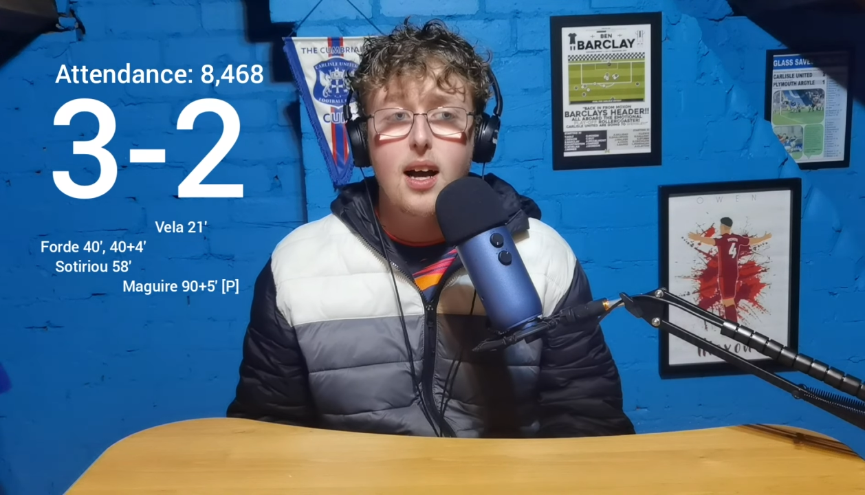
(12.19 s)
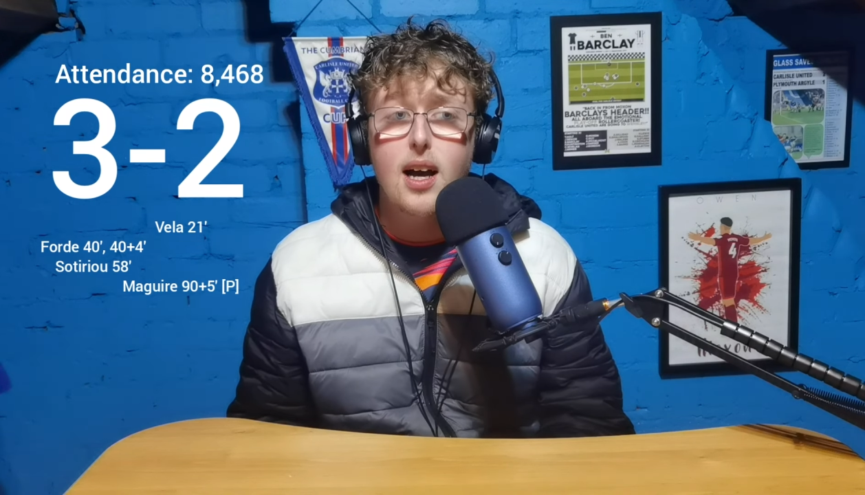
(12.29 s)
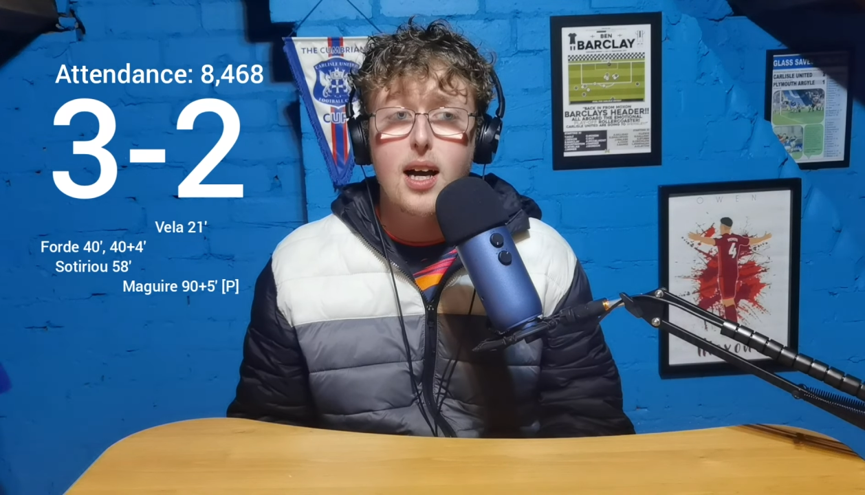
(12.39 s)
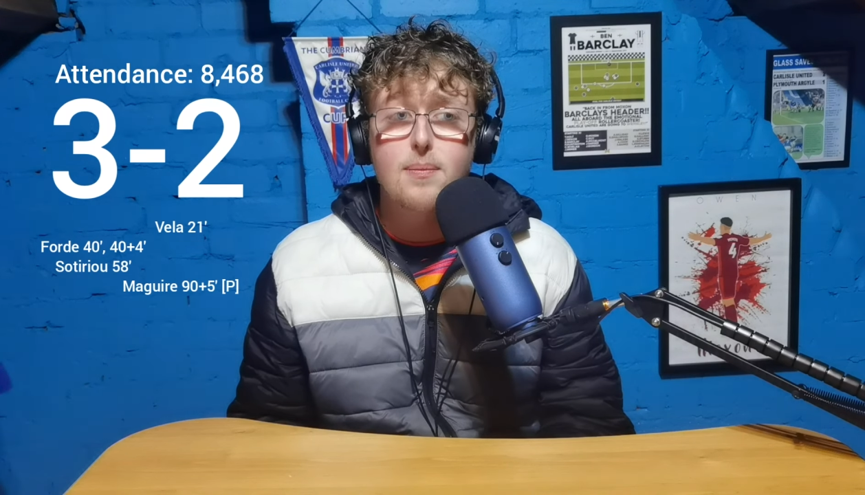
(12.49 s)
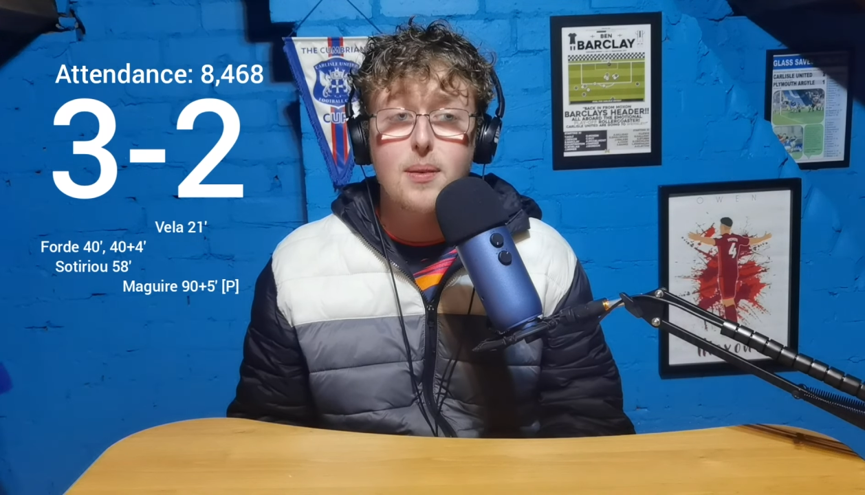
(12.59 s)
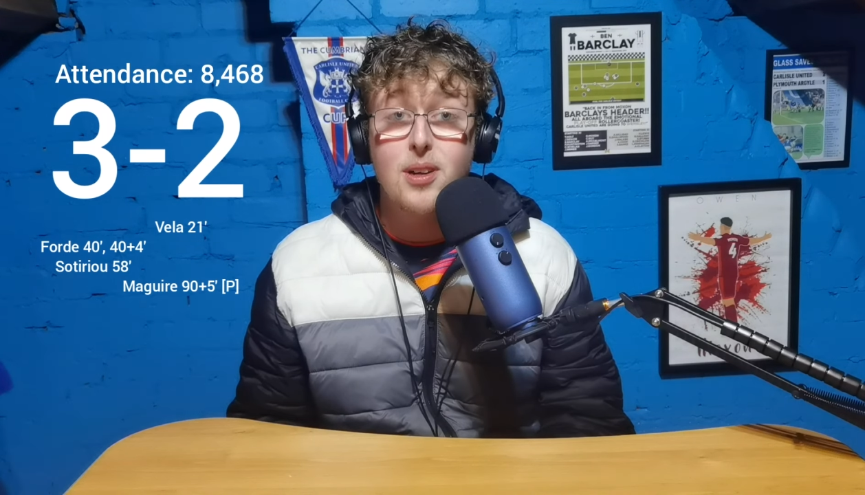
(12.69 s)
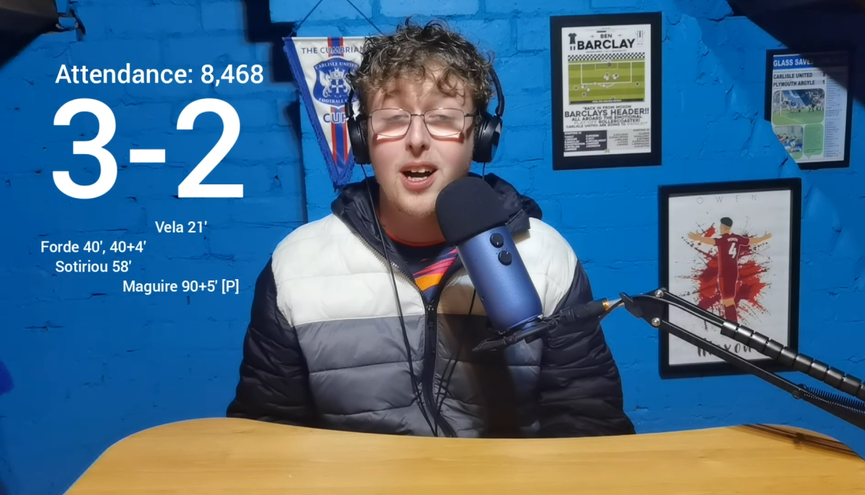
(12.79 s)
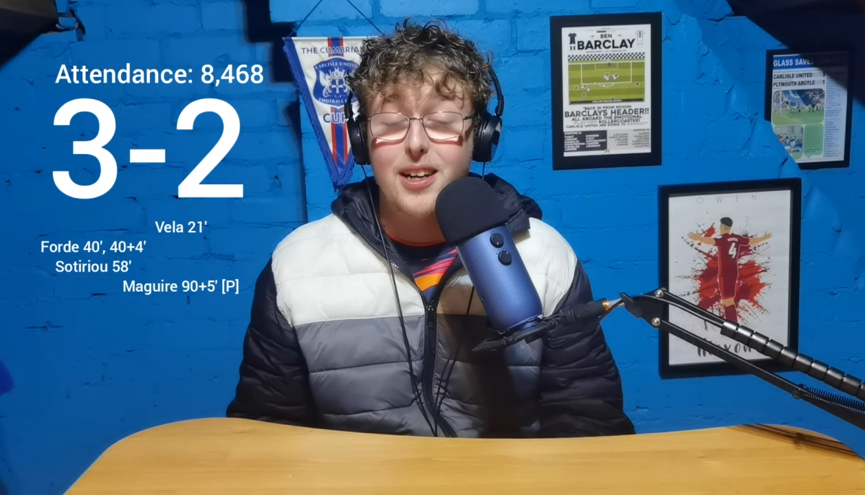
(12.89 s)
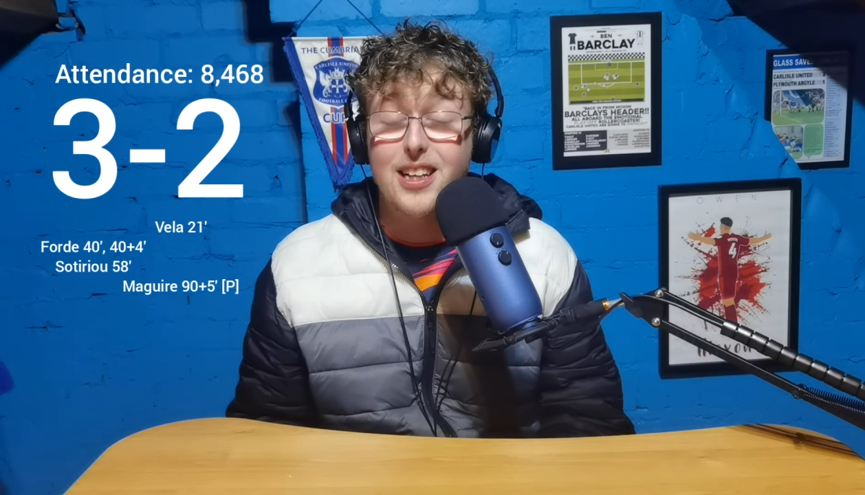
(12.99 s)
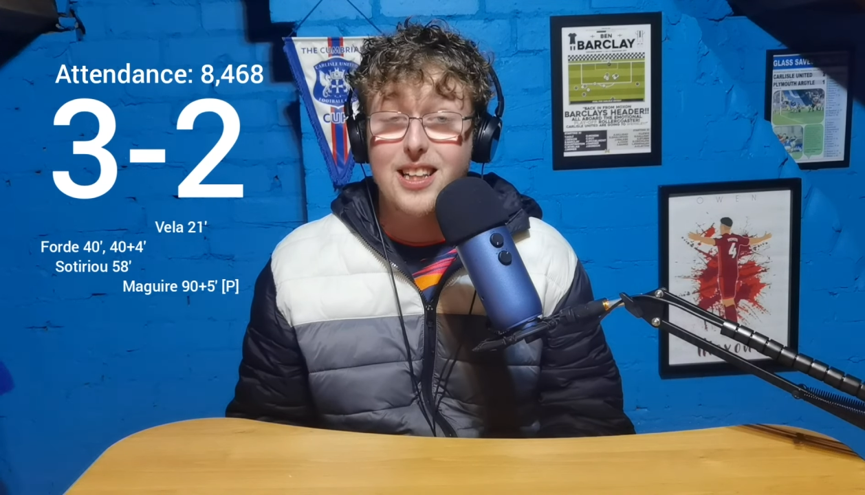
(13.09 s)
I'm
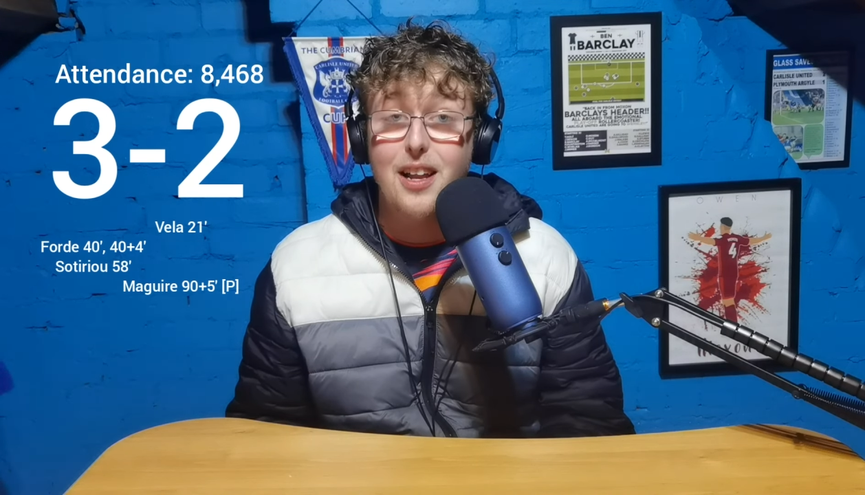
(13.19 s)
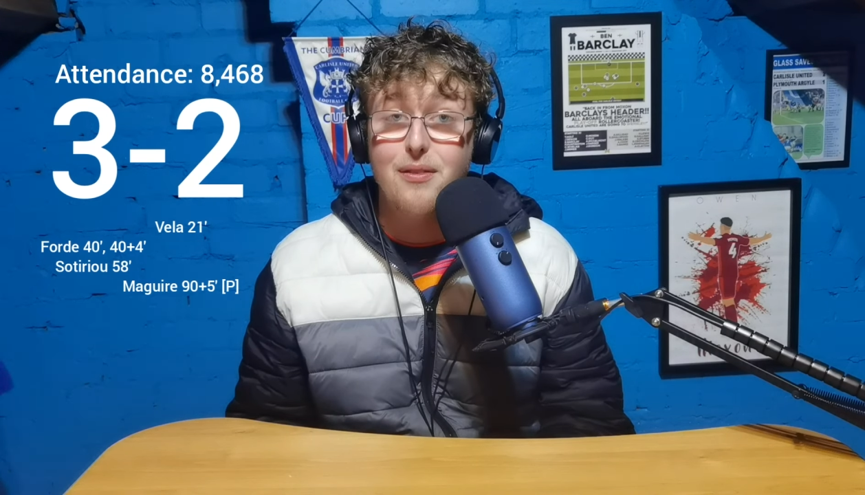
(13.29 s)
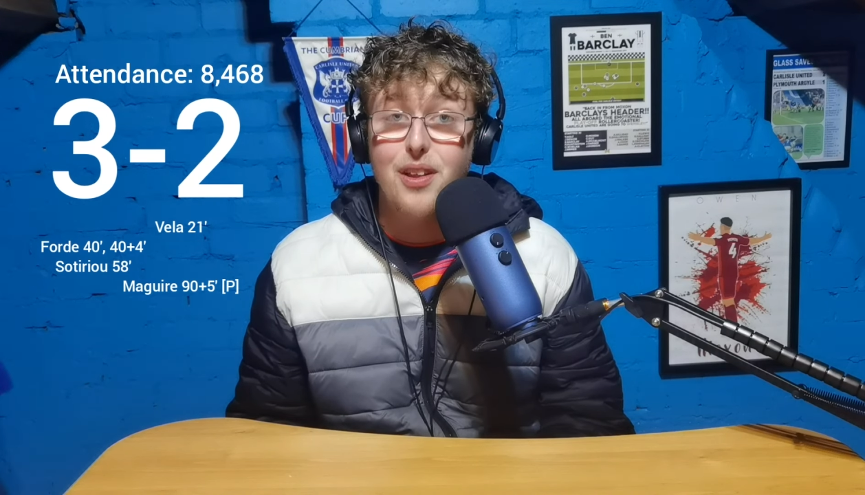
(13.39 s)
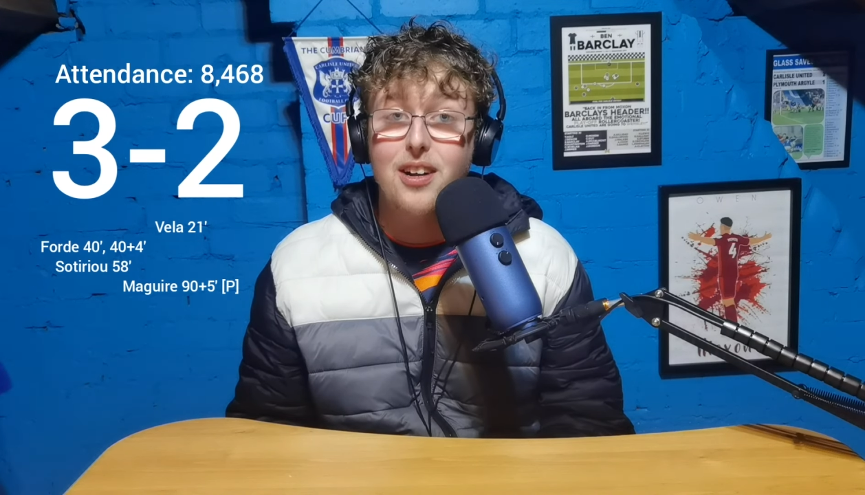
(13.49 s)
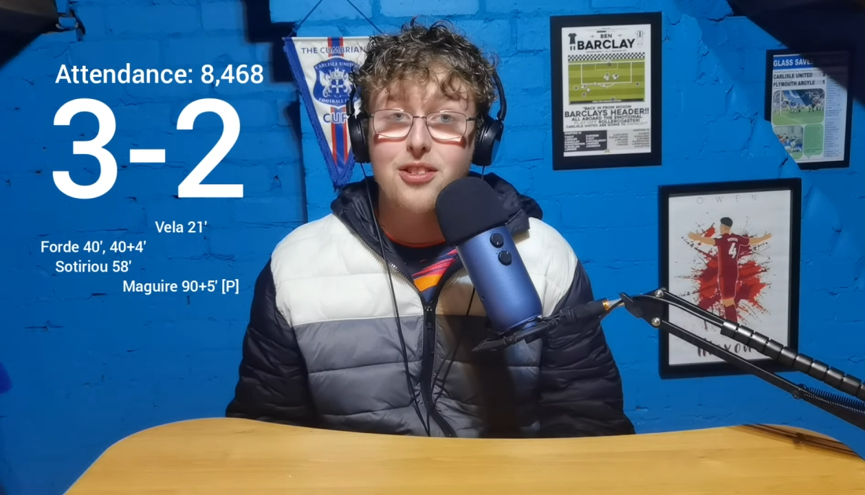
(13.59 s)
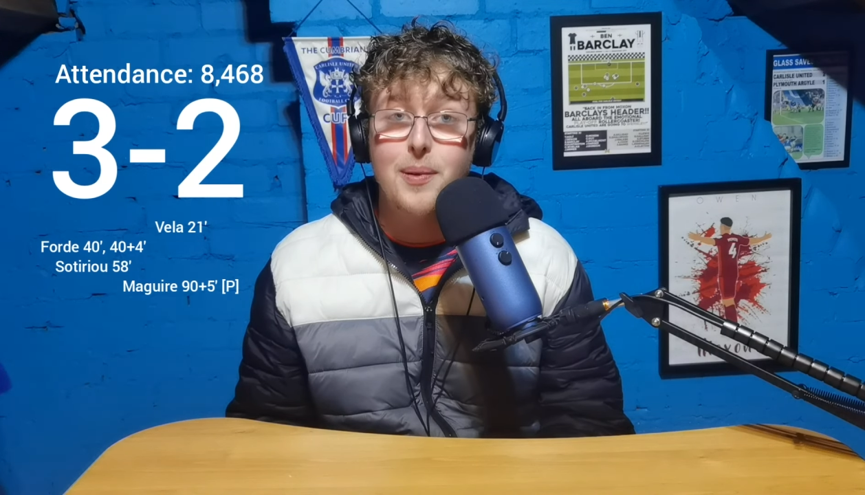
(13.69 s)
kind of glad of that,